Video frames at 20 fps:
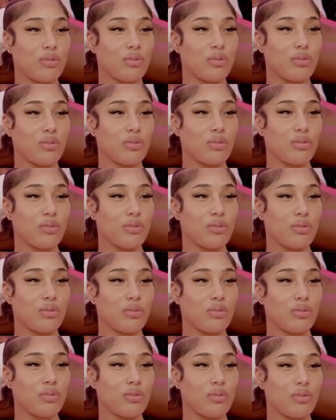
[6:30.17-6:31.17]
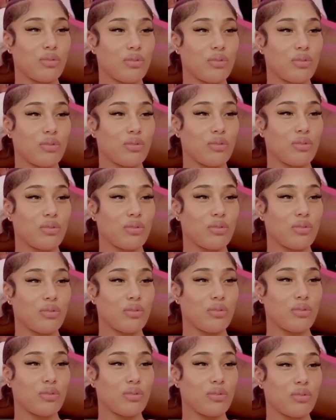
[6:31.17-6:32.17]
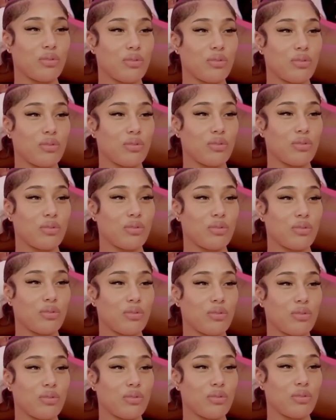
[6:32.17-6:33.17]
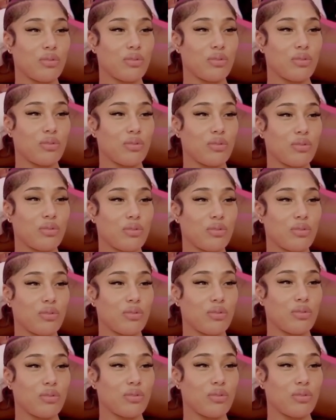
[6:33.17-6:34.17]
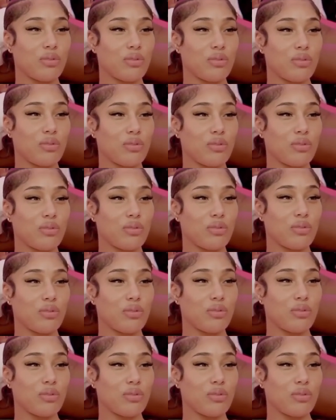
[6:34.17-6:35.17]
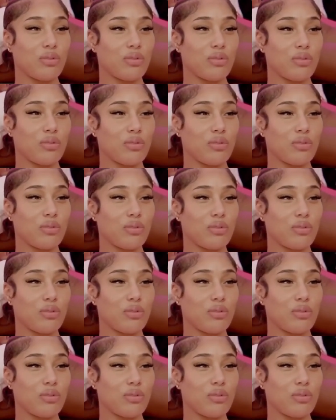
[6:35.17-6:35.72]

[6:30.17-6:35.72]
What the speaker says: The person shown says nothing.